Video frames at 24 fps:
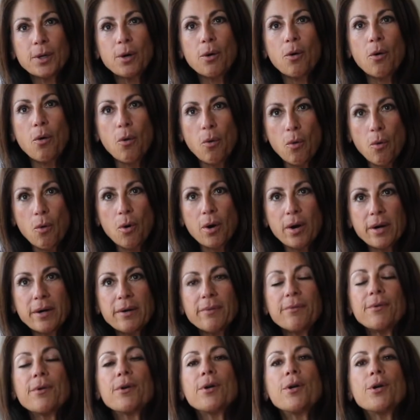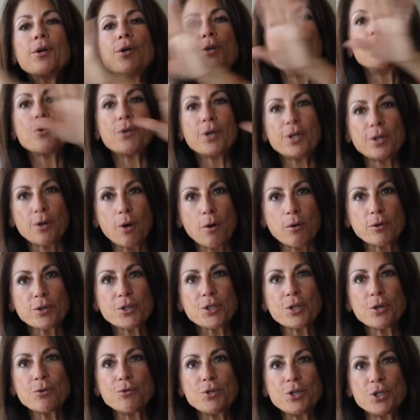or you can
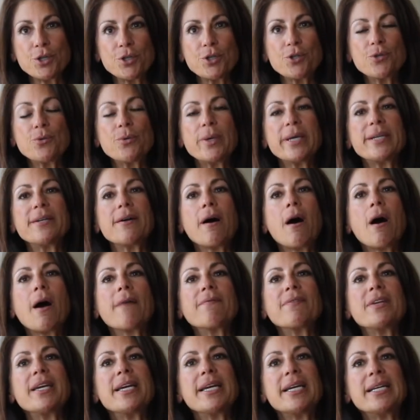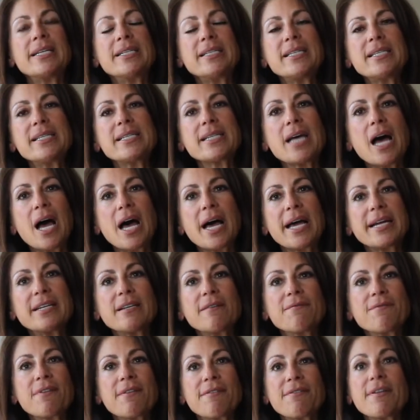also do it on the inside
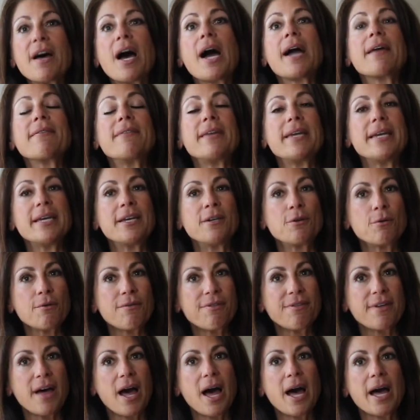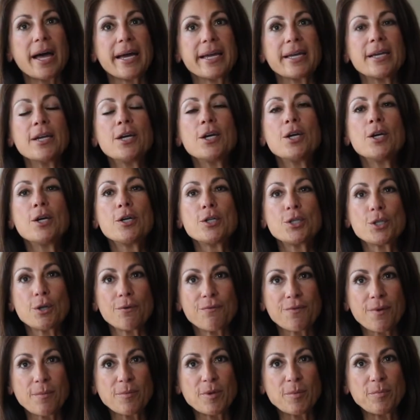of the thigh, the inner thigh. So
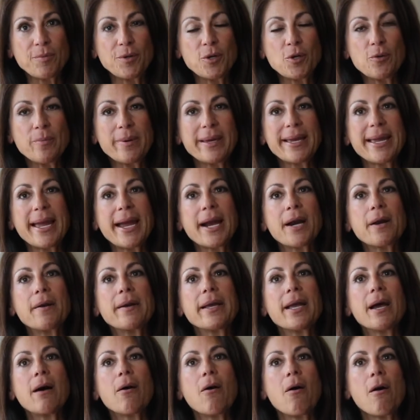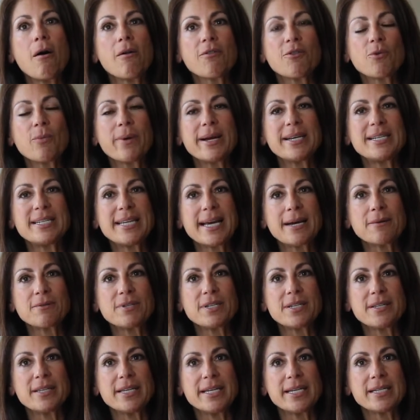from the pubic area all the way down
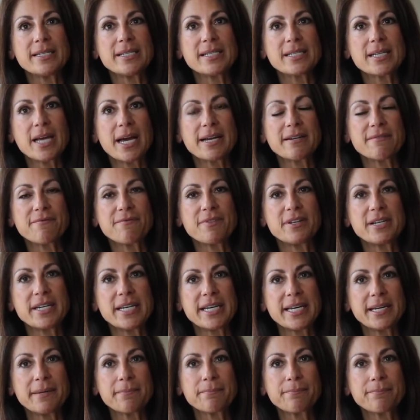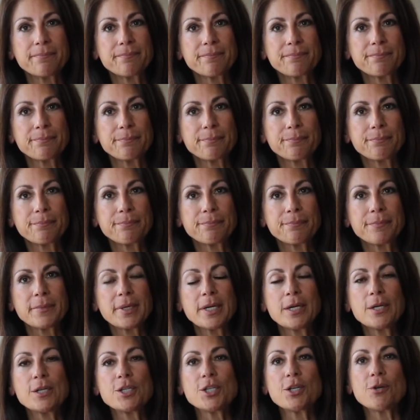to the inside of the knee. So